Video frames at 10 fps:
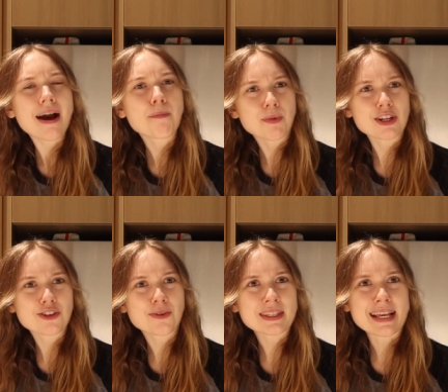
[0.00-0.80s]
I'm pretty
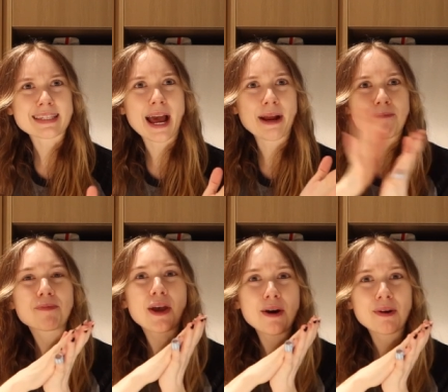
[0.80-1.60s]
sure it was last night.
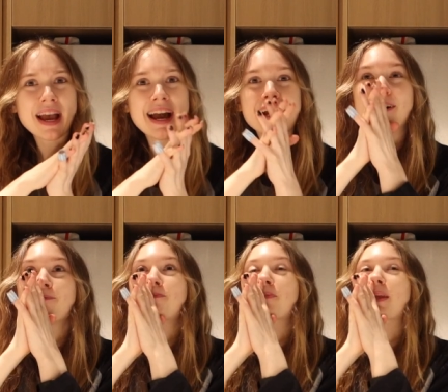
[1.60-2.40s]
Okay.
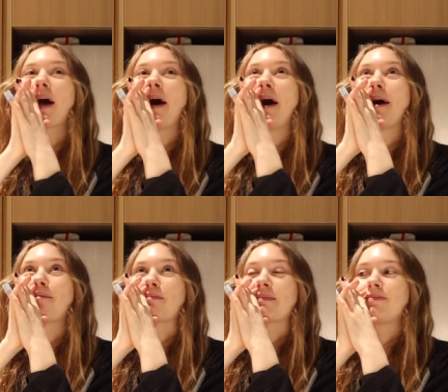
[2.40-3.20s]

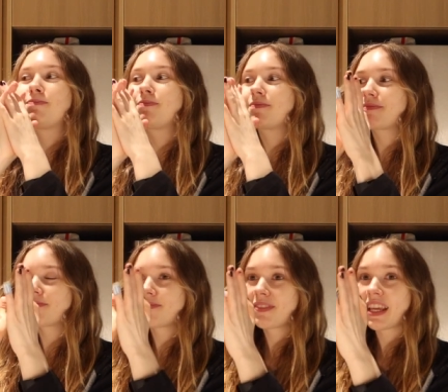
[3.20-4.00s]
Um,
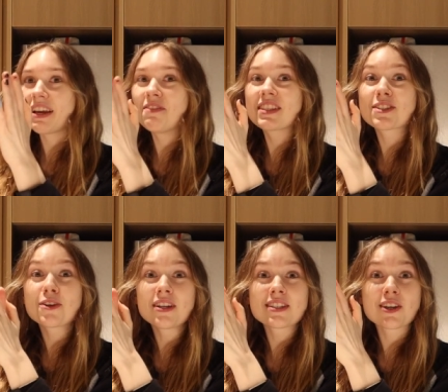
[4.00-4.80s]
if it's as
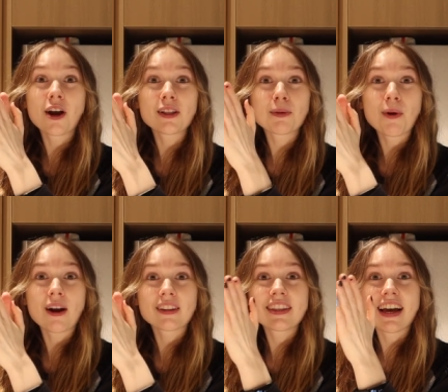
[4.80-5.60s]
good as the garlic
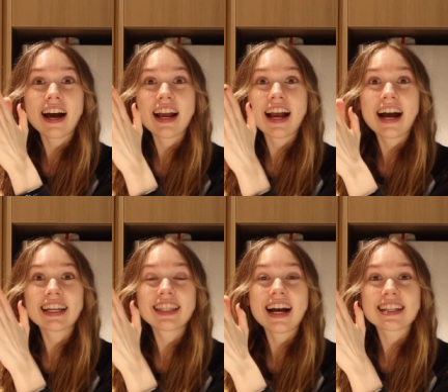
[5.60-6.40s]
broccoli that I
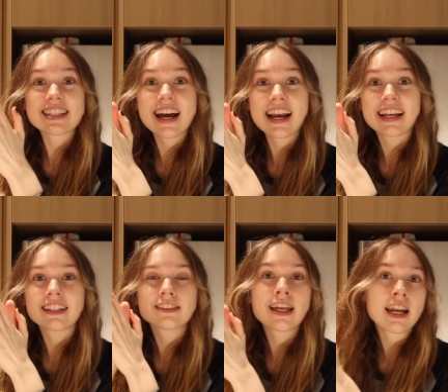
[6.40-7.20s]
had last night,
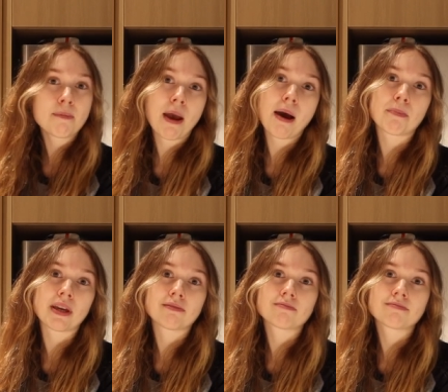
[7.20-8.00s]
then I'm
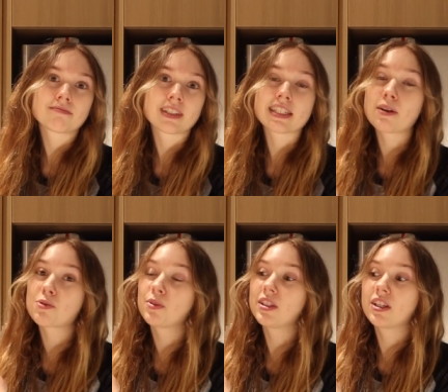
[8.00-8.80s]
happy. Because that
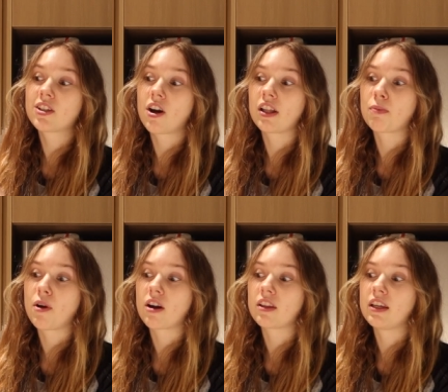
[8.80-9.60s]
was really good garlic
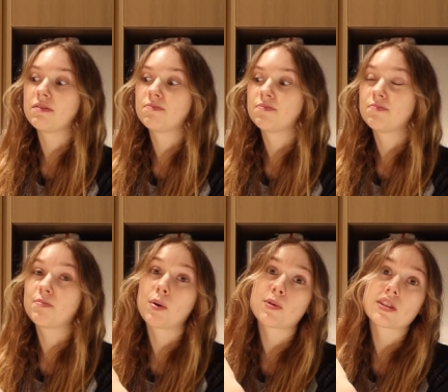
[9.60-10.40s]
broccoli.
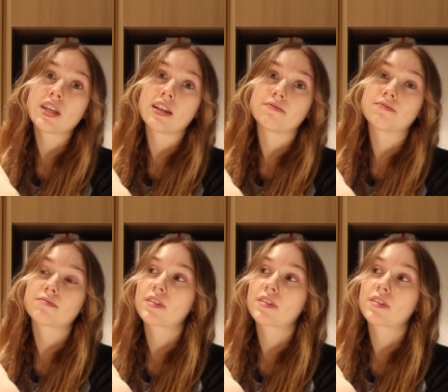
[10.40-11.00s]
But we'll see.